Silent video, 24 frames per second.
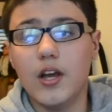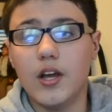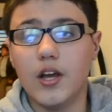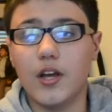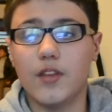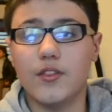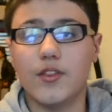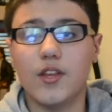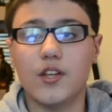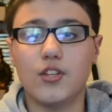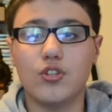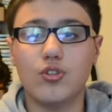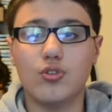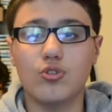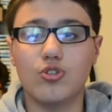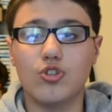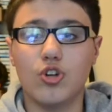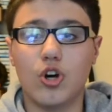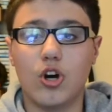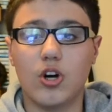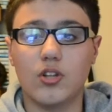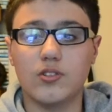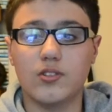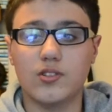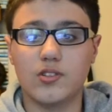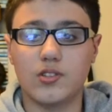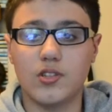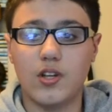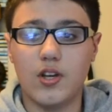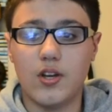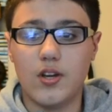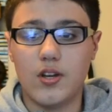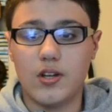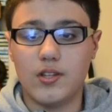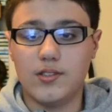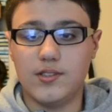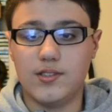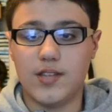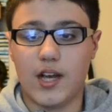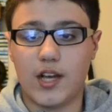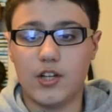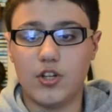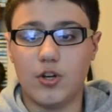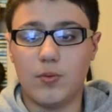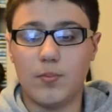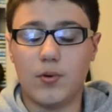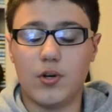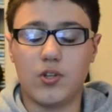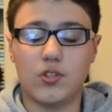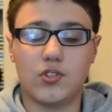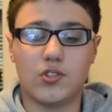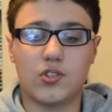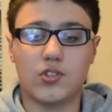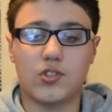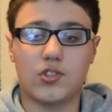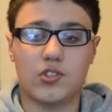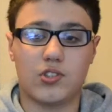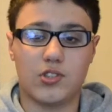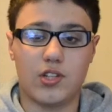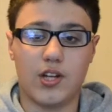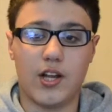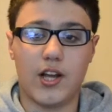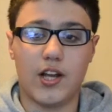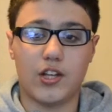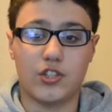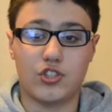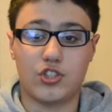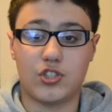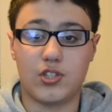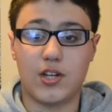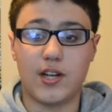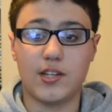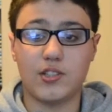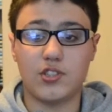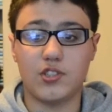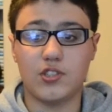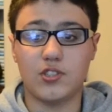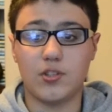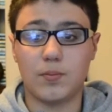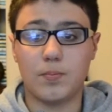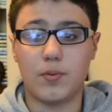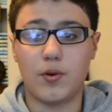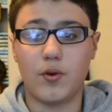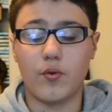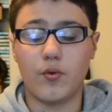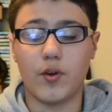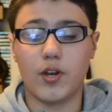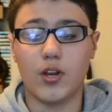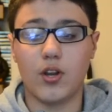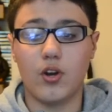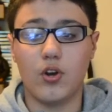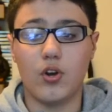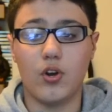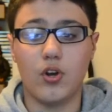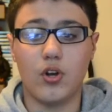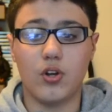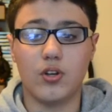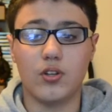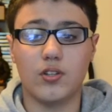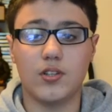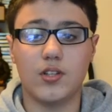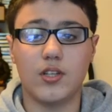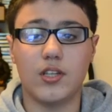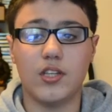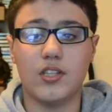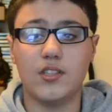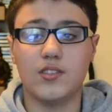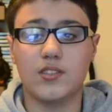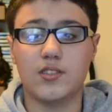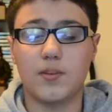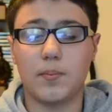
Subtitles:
And then you got Dinobot Slash. Slash is appearing a lot. He's